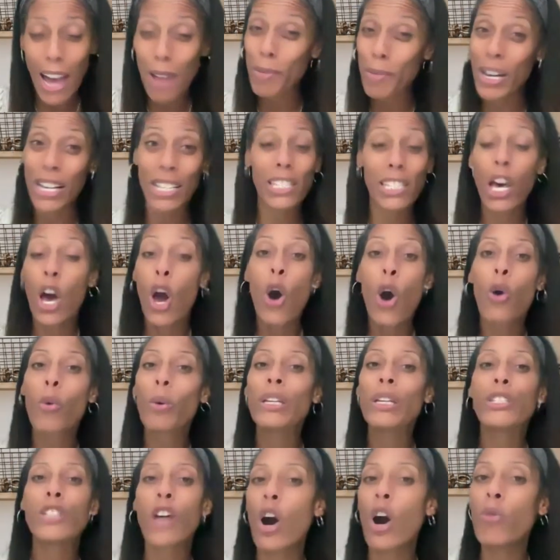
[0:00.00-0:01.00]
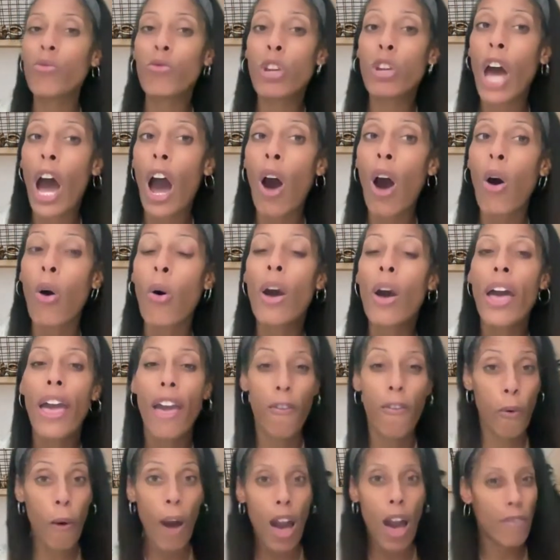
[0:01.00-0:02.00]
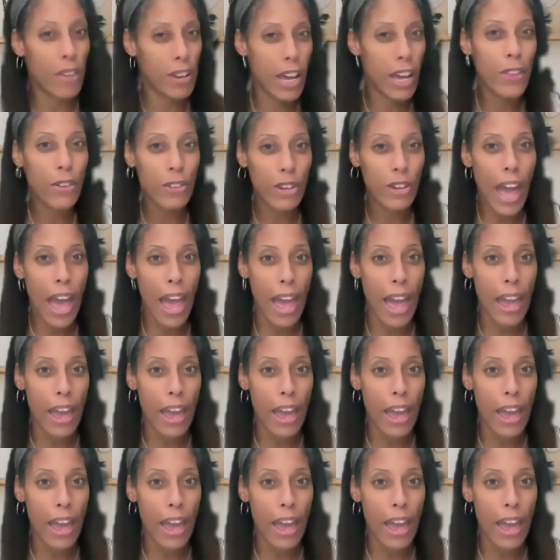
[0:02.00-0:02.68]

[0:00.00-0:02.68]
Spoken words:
because we don't know if we'll have another day.